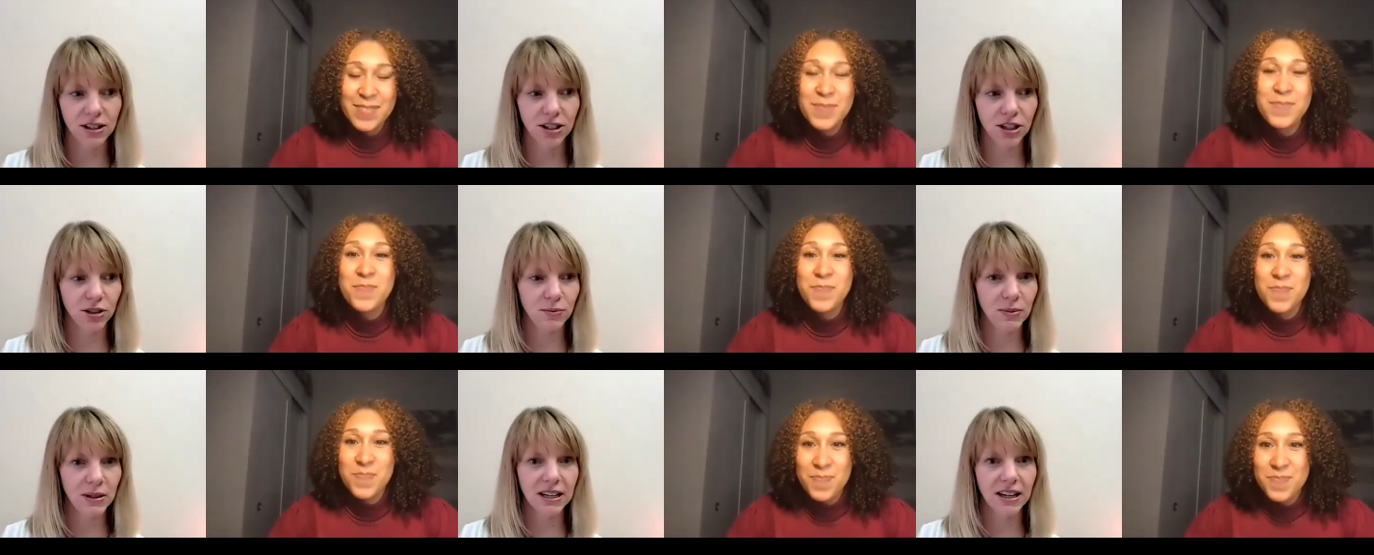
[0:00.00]

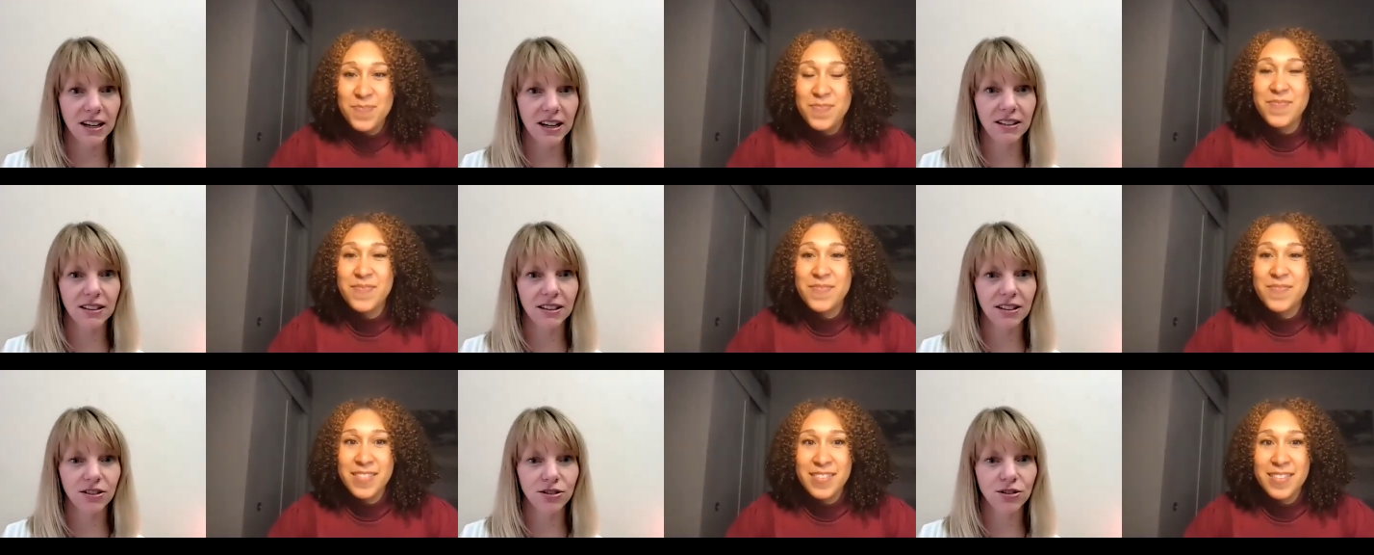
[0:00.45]
Speaker 1: just
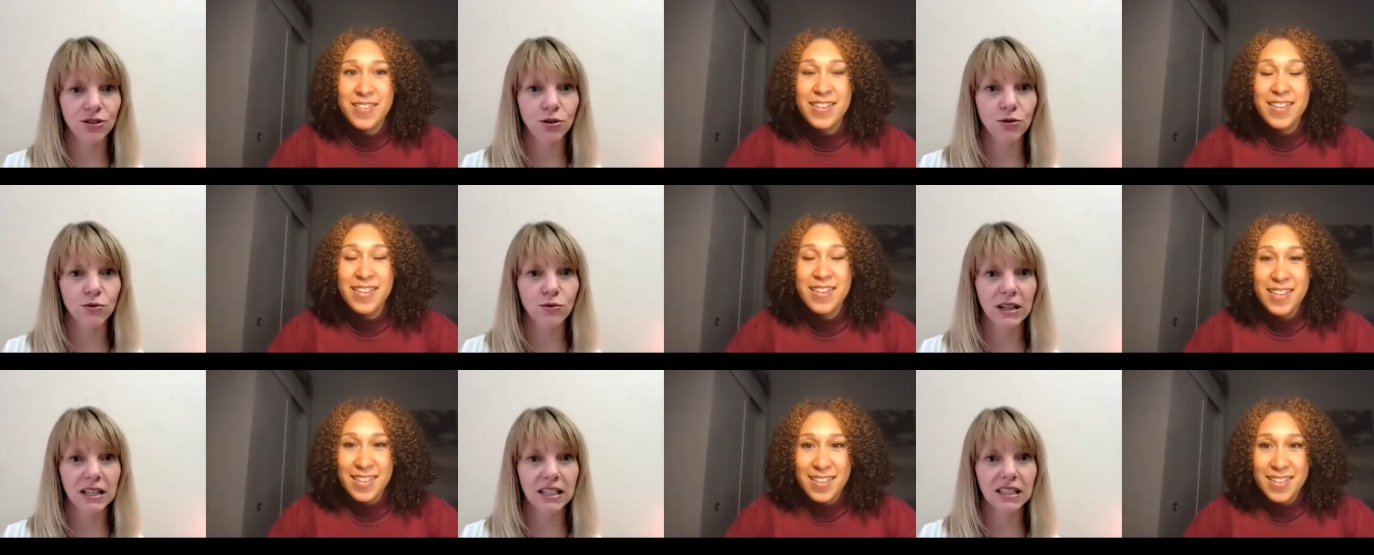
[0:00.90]
because there's no
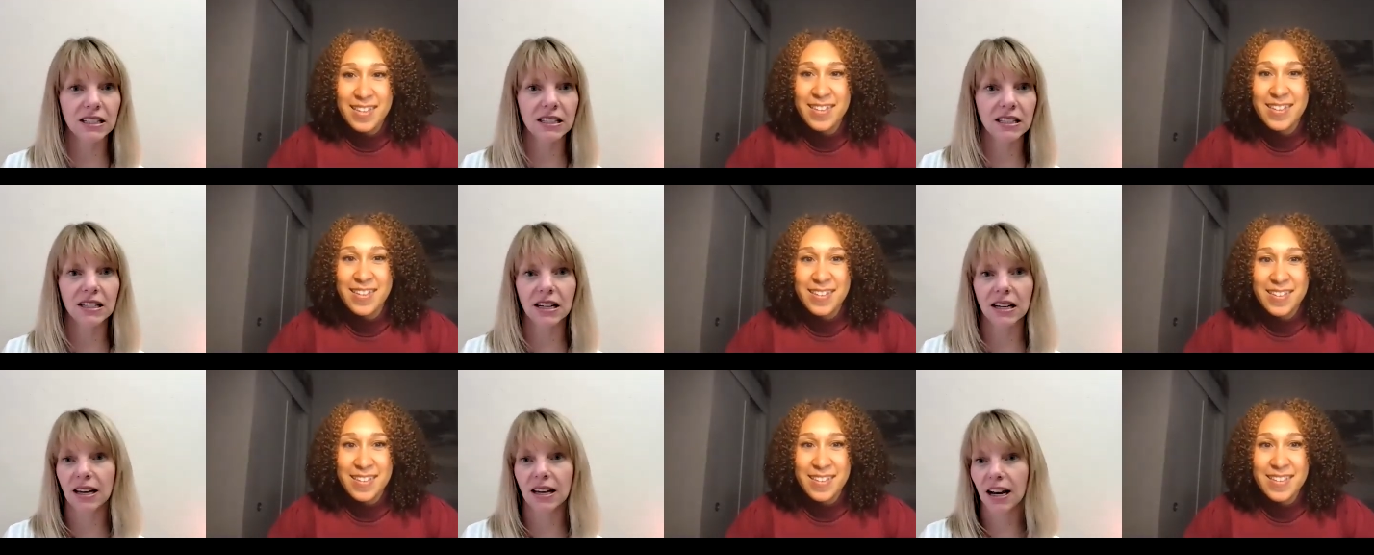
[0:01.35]
reason
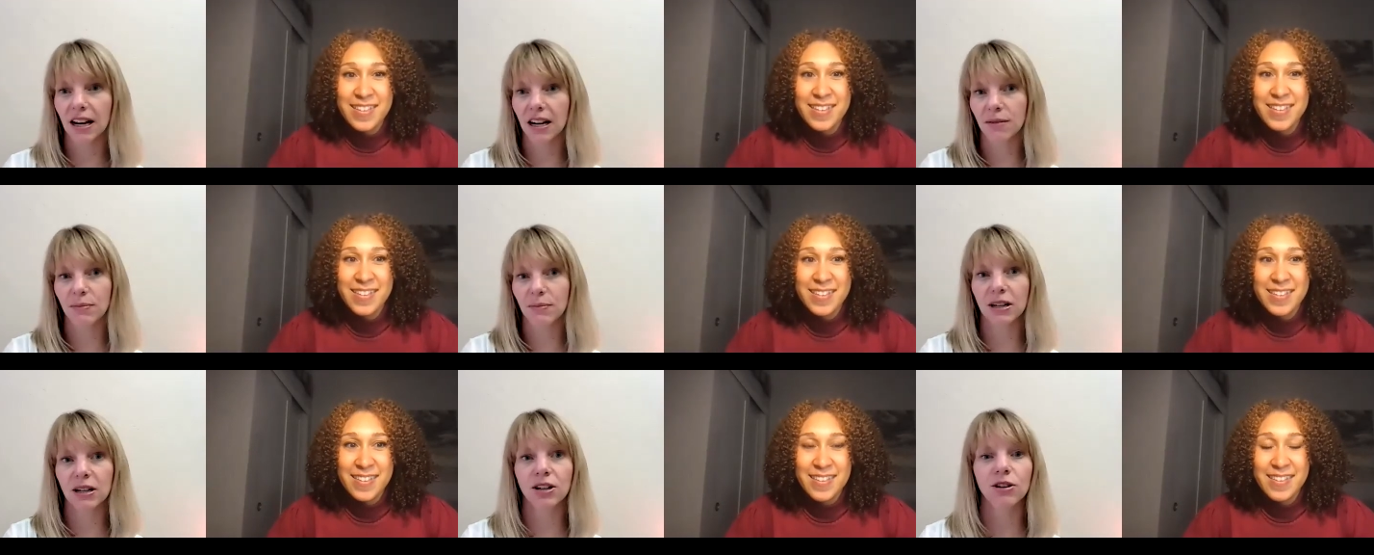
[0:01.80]
to get
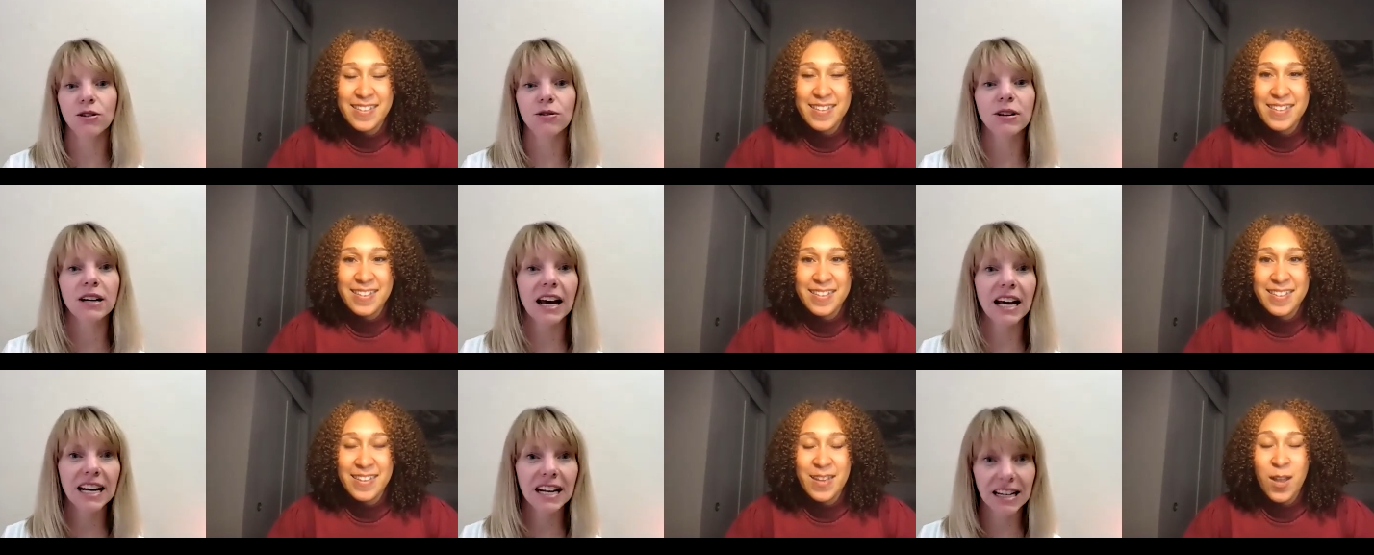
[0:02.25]
up and go
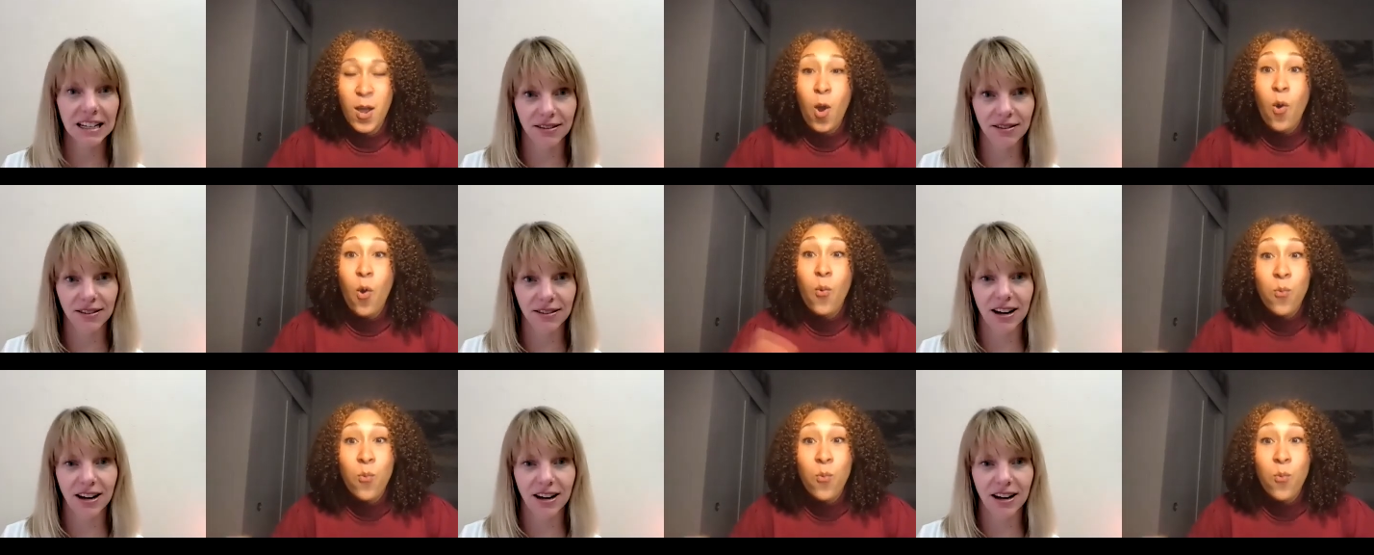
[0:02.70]
get it